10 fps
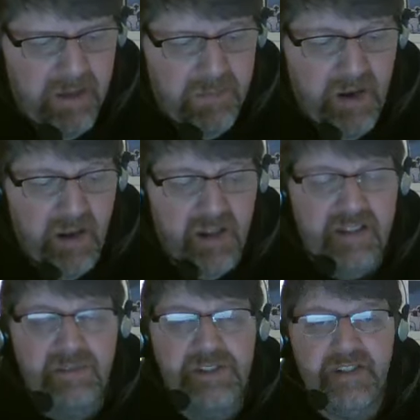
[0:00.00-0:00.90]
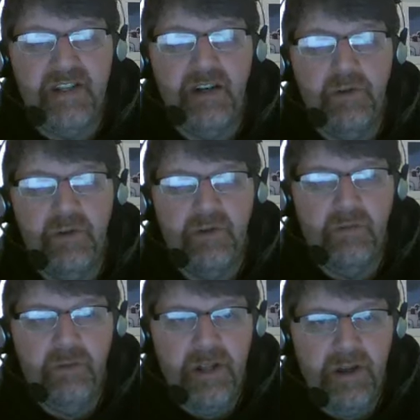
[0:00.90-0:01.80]
But a lot of times you have to deal with,
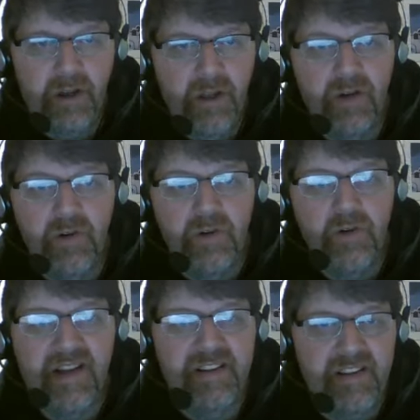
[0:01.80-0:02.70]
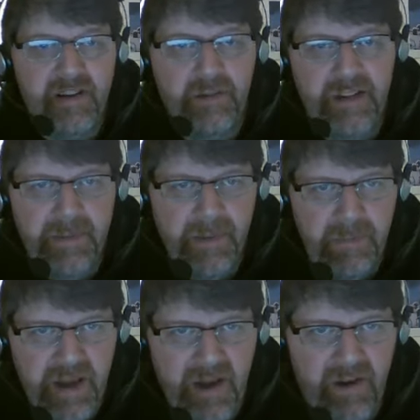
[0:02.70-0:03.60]
when you're alone, you have to deal with the uphill
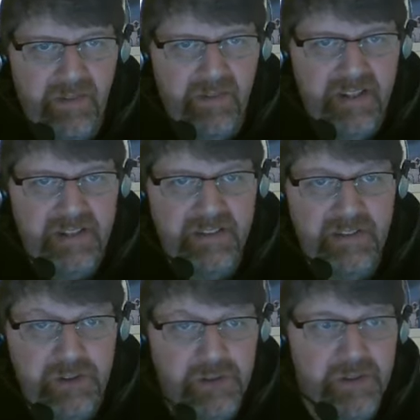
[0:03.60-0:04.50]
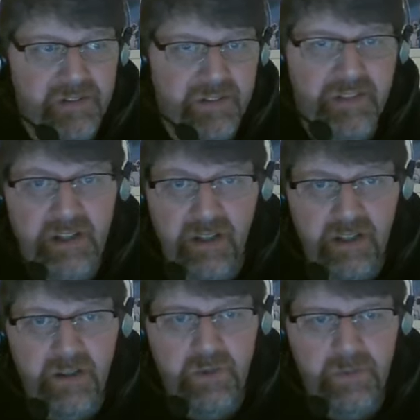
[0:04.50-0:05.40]
battle of things, of doing something
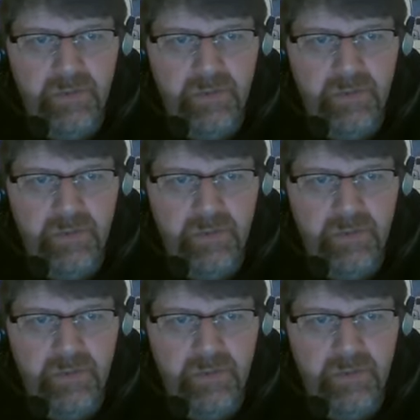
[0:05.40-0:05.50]
alone.